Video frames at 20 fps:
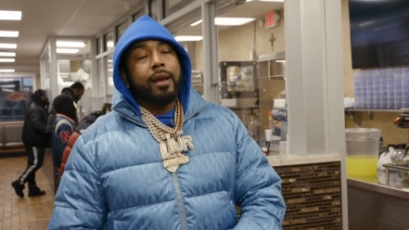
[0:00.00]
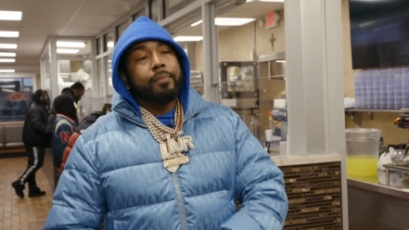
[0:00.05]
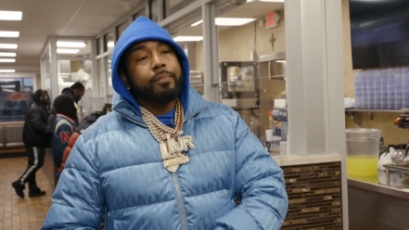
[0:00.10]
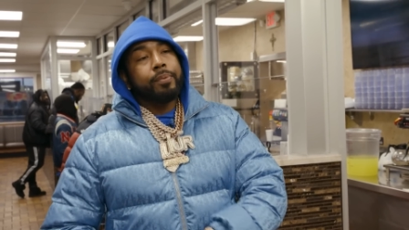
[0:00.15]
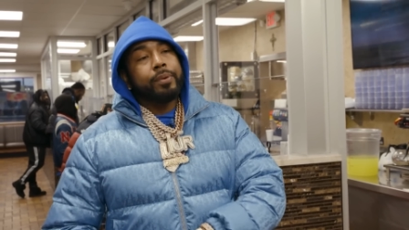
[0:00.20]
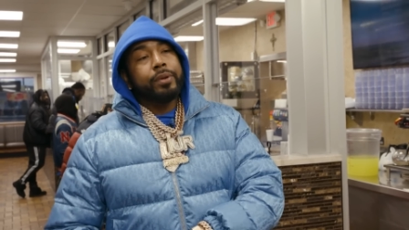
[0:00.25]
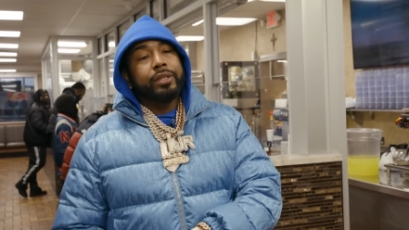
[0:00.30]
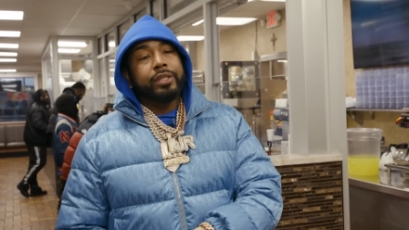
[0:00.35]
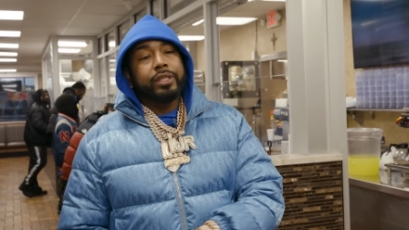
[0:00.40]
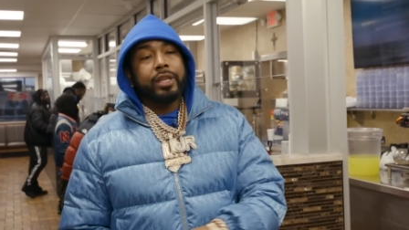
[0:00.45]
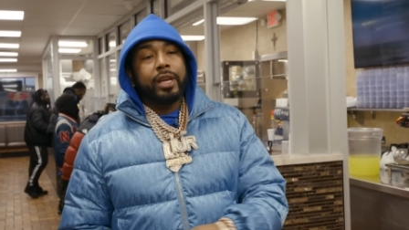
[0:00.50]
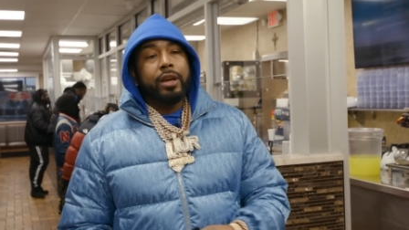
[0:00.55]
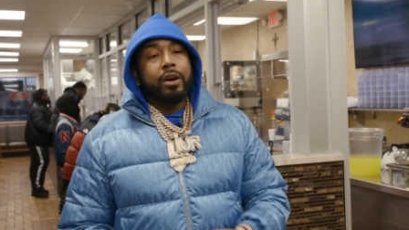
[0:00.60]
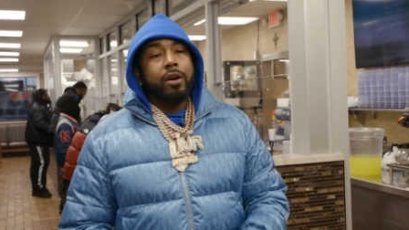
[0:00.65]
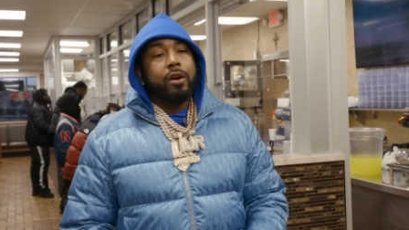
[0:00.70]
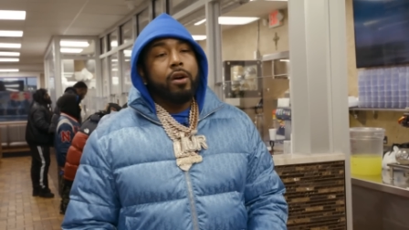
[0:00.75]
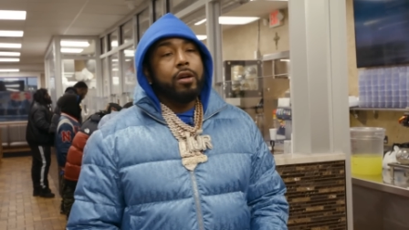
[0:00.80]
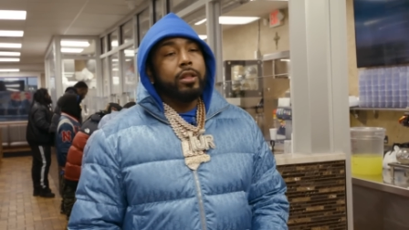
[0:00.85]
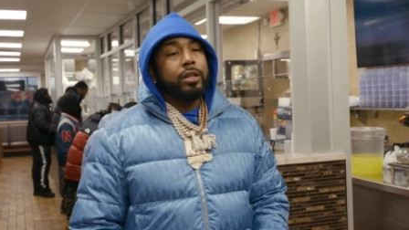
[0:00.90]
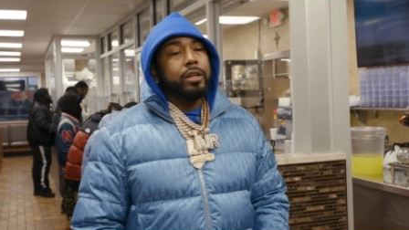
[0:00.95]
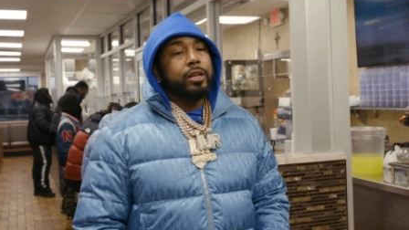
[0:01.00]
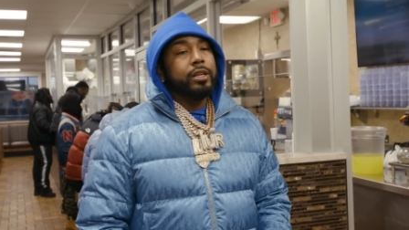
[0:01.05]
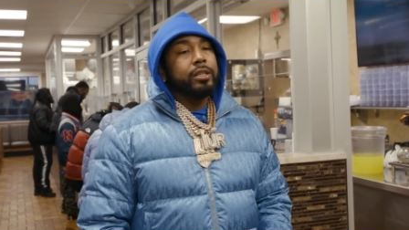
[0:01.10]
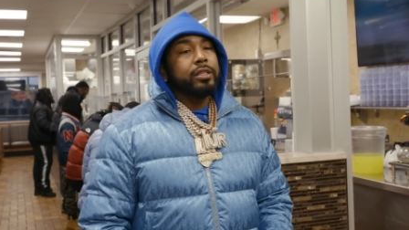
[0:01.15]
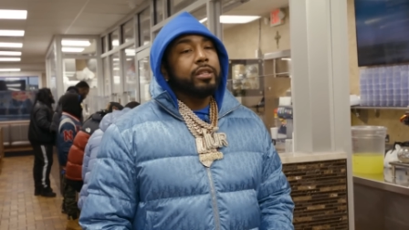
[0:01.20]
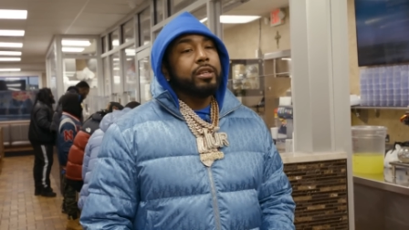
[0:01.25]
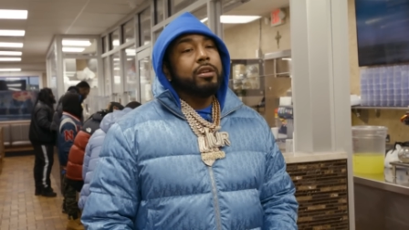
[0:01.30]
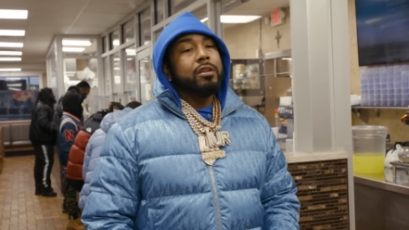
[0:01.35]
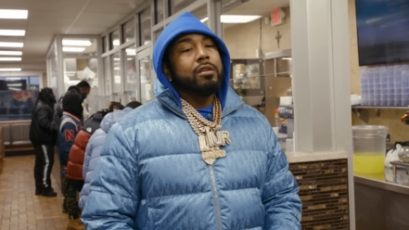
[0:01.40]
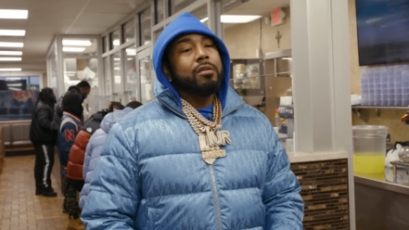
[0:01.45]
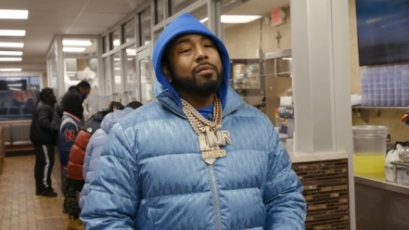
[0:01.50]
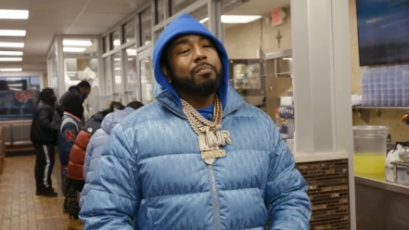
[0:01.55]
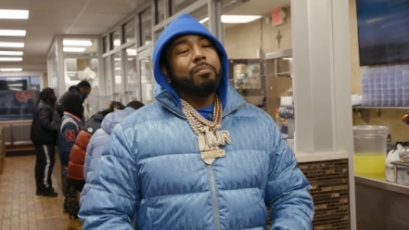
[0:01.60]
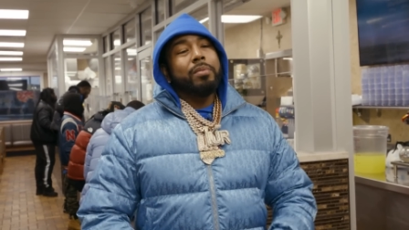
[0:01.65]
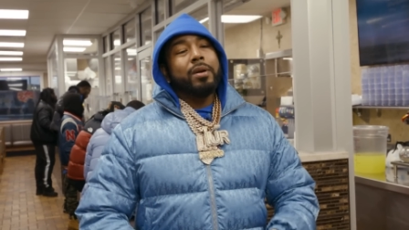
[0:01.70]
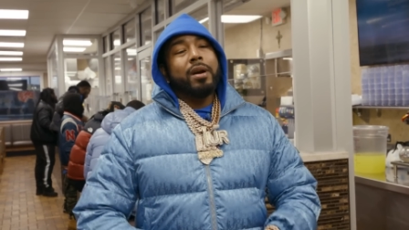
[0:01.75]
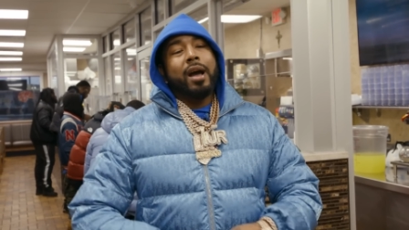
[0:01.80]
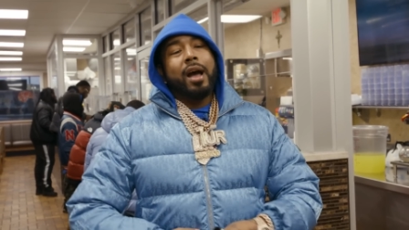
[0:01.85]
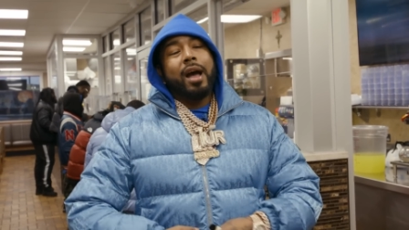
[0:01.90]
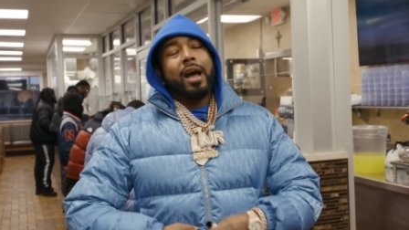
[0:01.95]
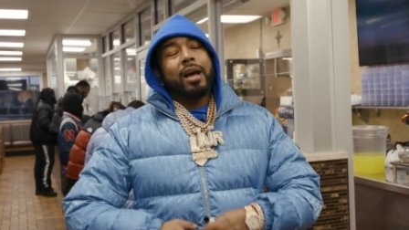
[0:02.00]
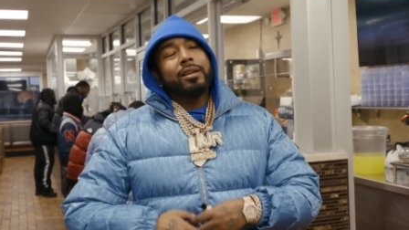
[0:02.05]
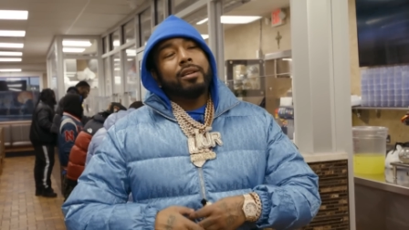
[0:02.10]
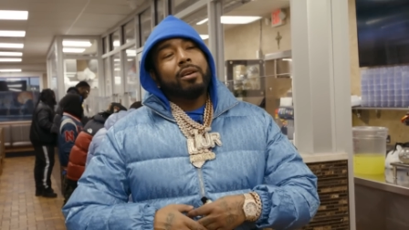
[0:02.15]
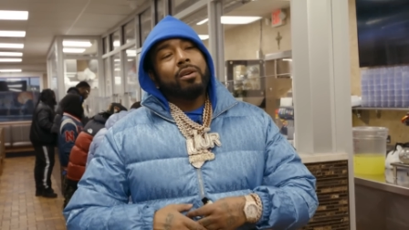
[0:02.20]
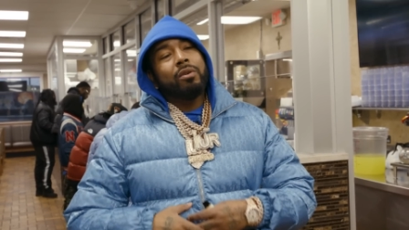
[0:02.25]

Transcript: I appreciate all of this, but I